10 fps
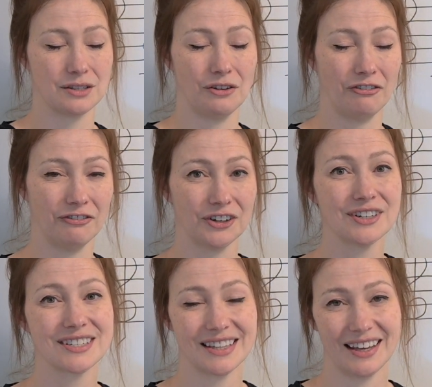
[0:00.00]
the
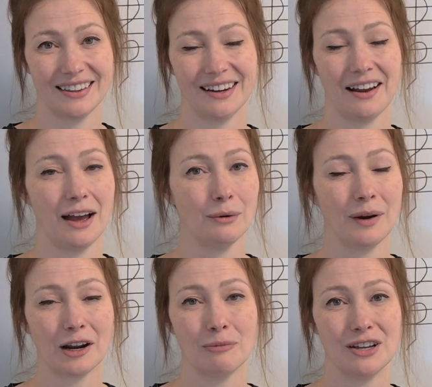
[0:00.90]
first thing that I would
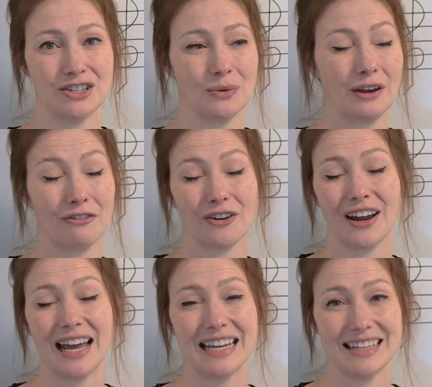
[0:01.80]
recommend doing for
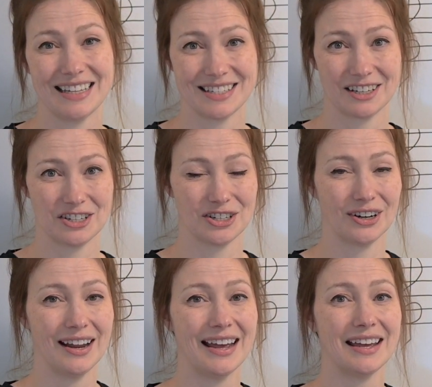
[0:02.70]
any key
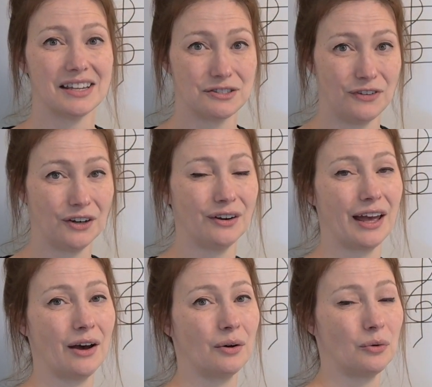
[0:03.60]
signature is figuring
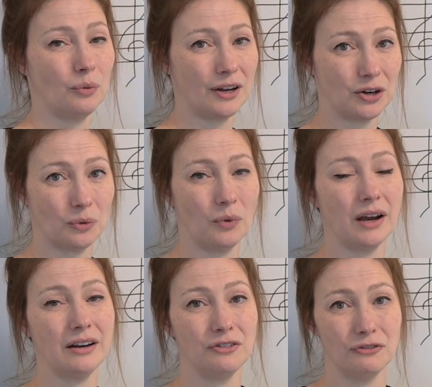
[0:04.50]
out what your
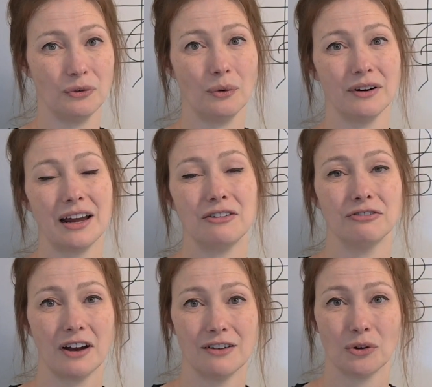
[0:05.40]
1, 4, and
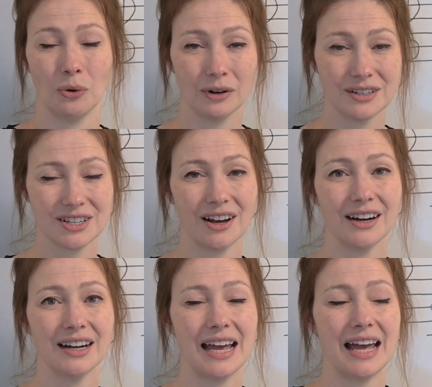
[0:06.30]
5 chords
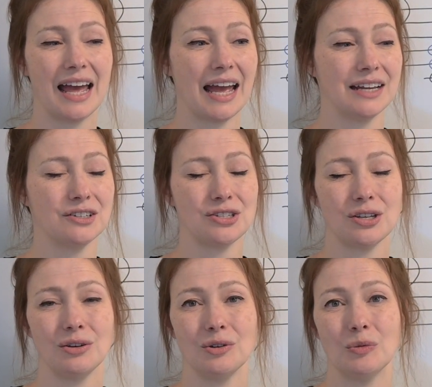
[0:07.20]
are and
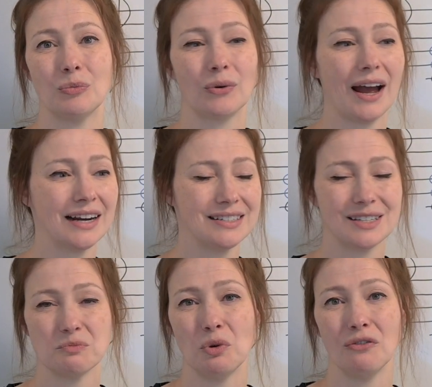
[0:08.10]
to
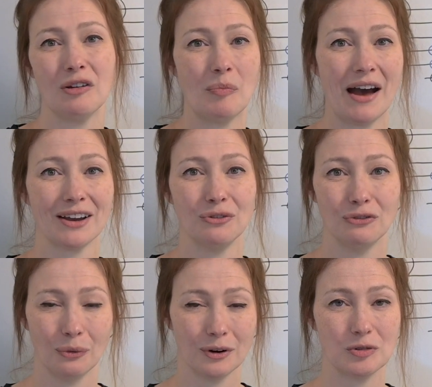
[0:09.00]
practice moving back and
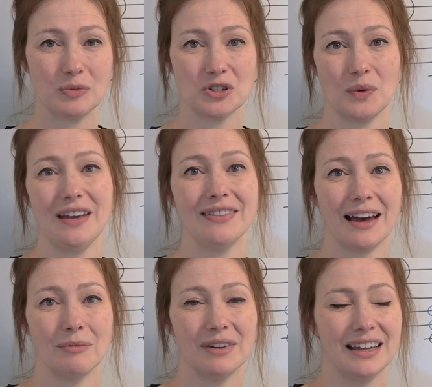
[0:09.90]
forth between
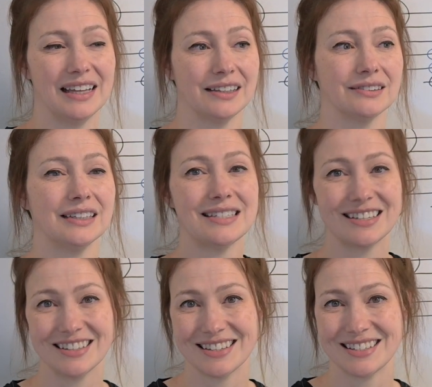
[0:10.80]
them.
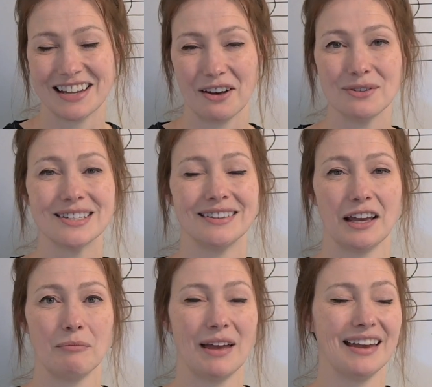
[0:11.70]
Listen to the sounds that
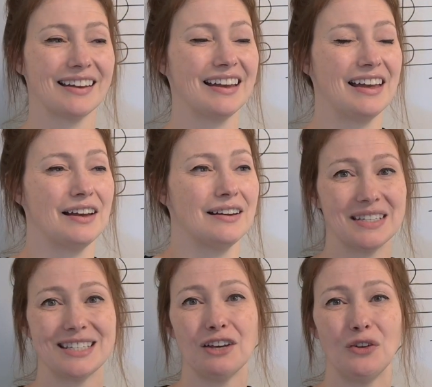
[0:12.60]
they make.
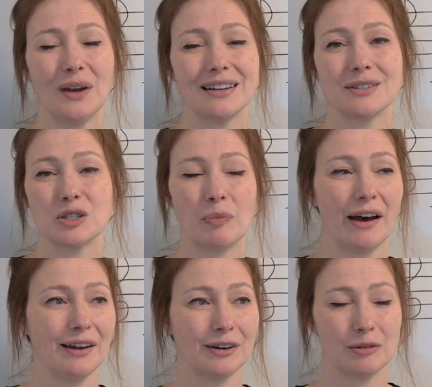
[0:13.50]
See if you get
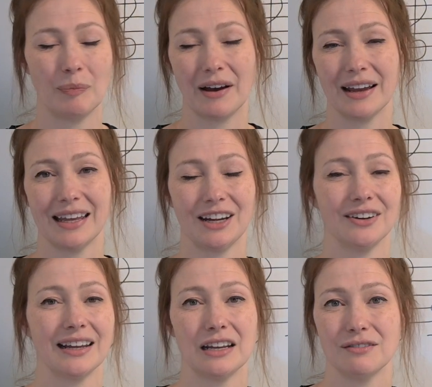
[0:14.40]
inspired by
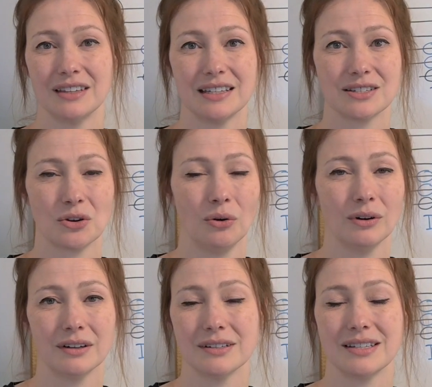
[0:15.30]
hearing any of these
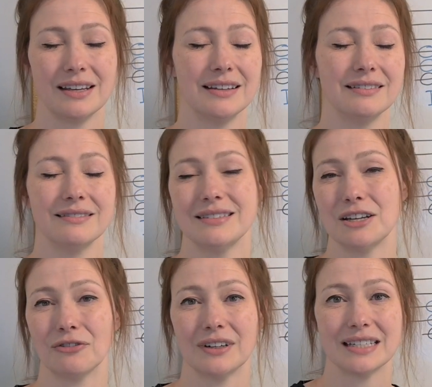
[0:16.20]
chords in
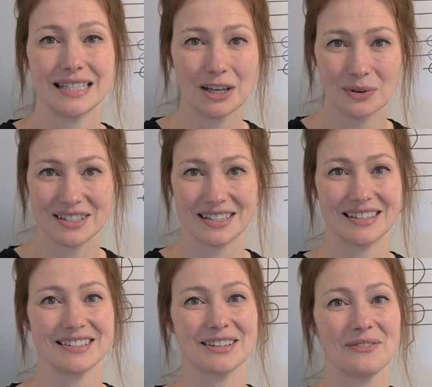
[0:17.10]
different
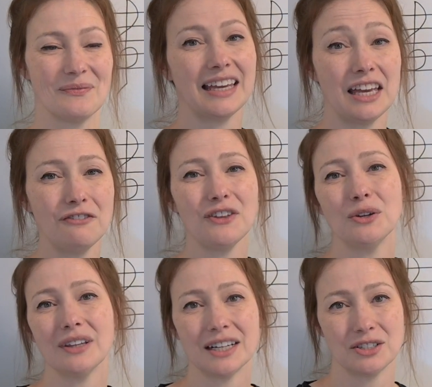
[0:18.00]
sequences. If
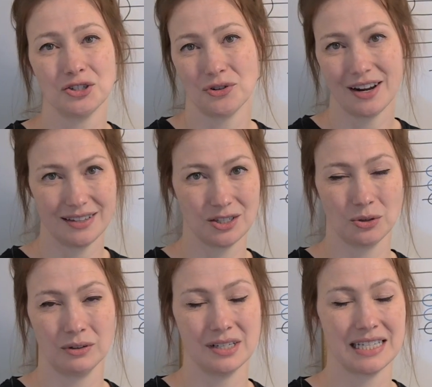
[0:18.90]
you'd like to try these
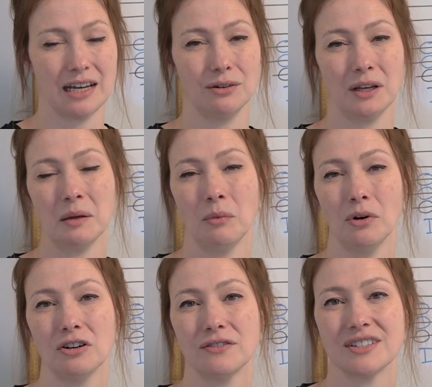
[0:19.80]
chords out in
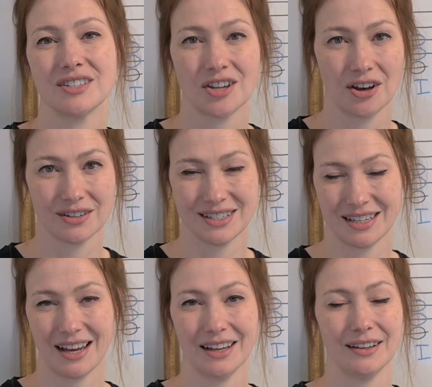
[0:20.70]
more of a song
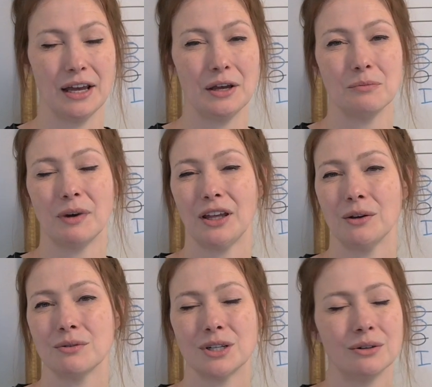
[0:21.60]
style, but
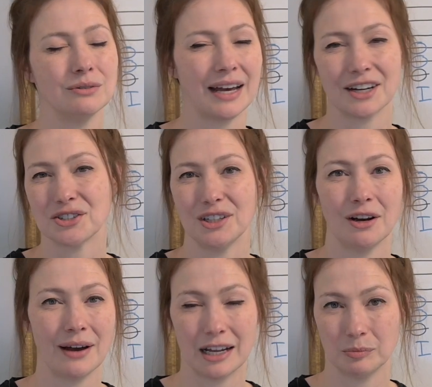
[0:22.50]
you don't actually
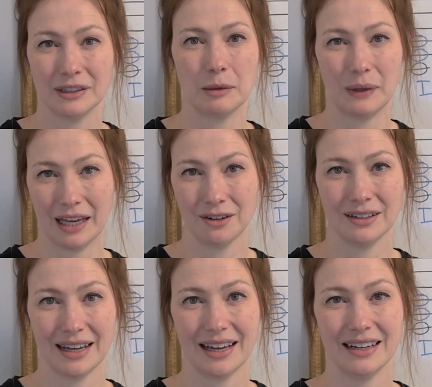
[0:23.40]
know how to play piano
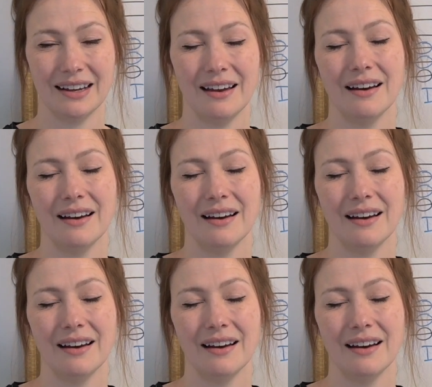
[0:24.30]
yet,